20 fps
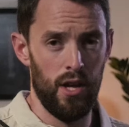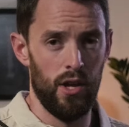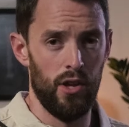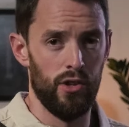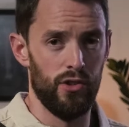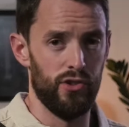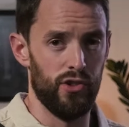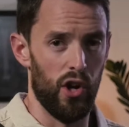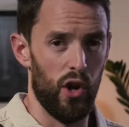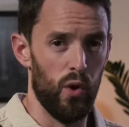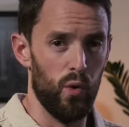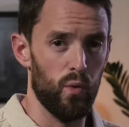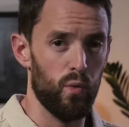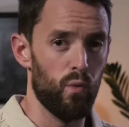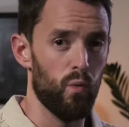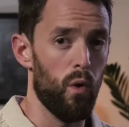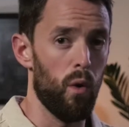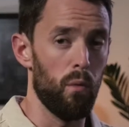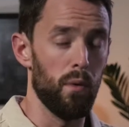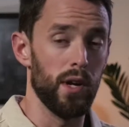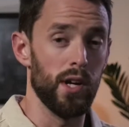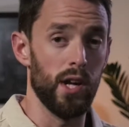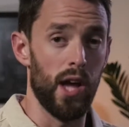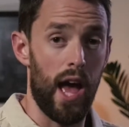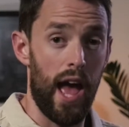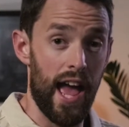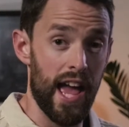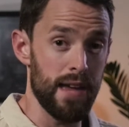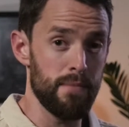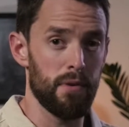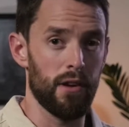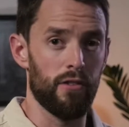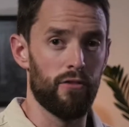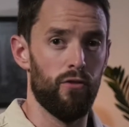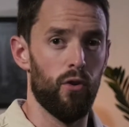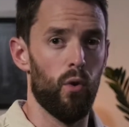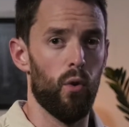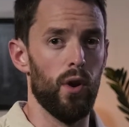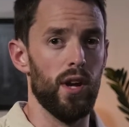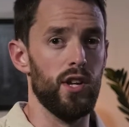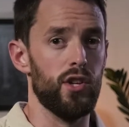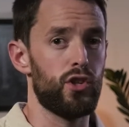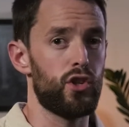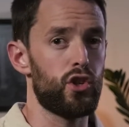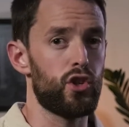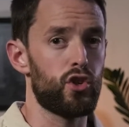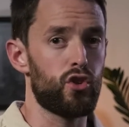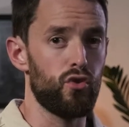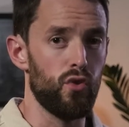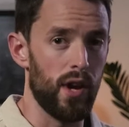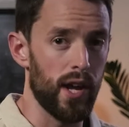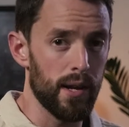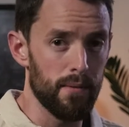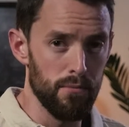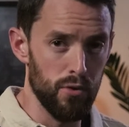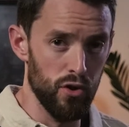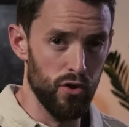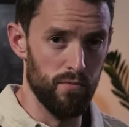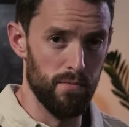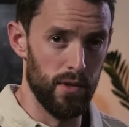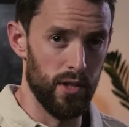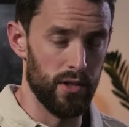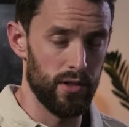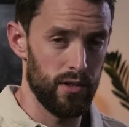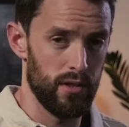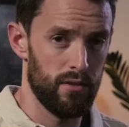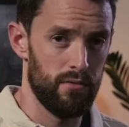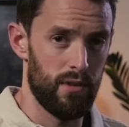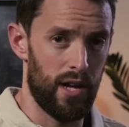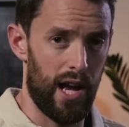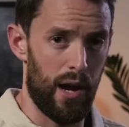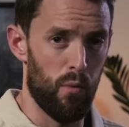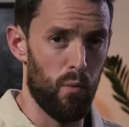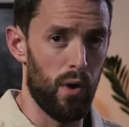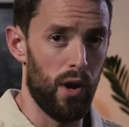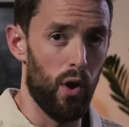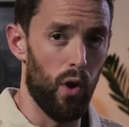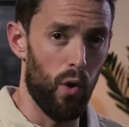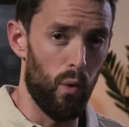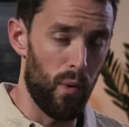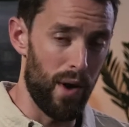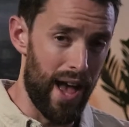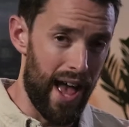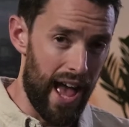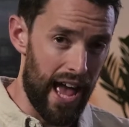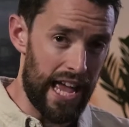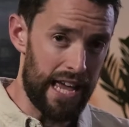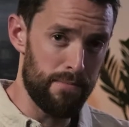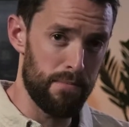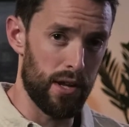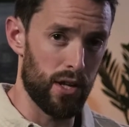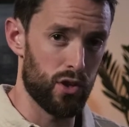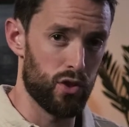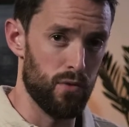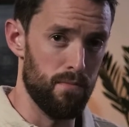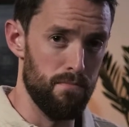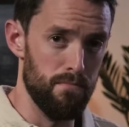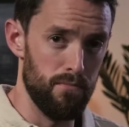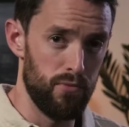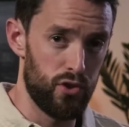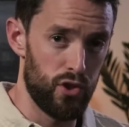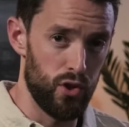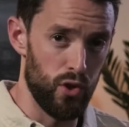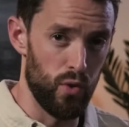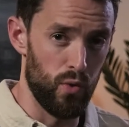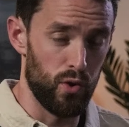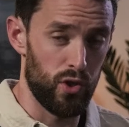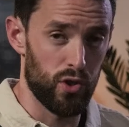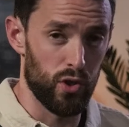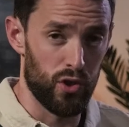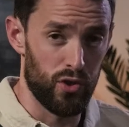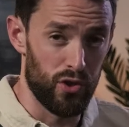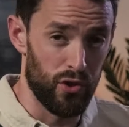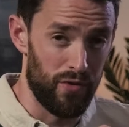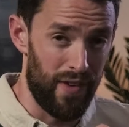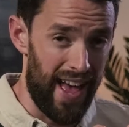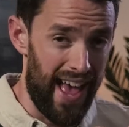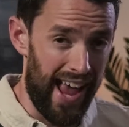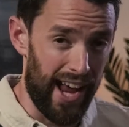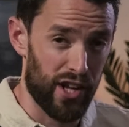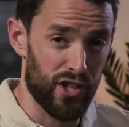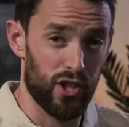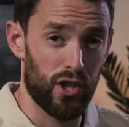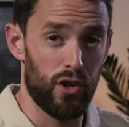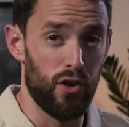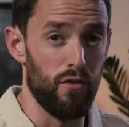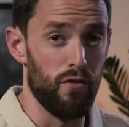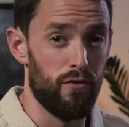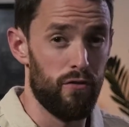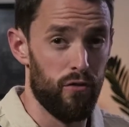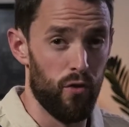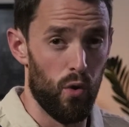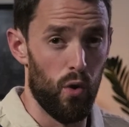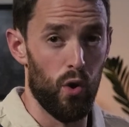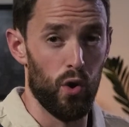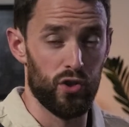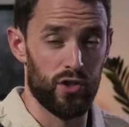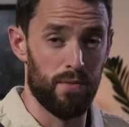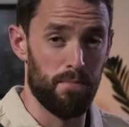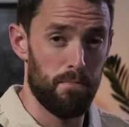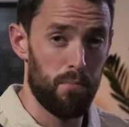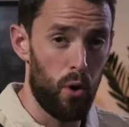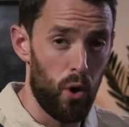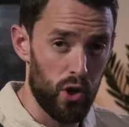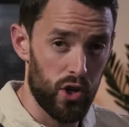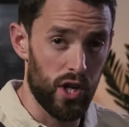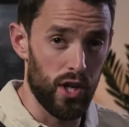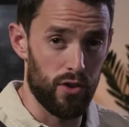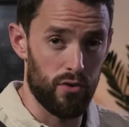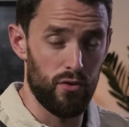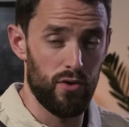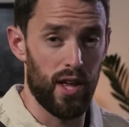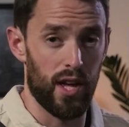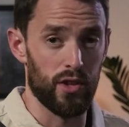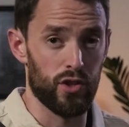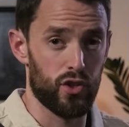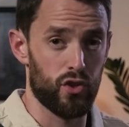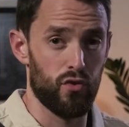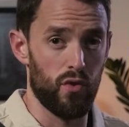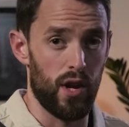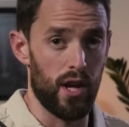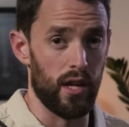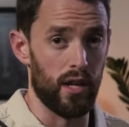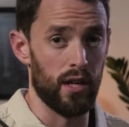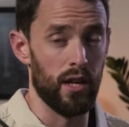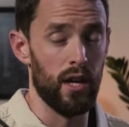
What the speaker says: So what we're aiming for is string movement, and we're aiming to sort of execute force and push it through that string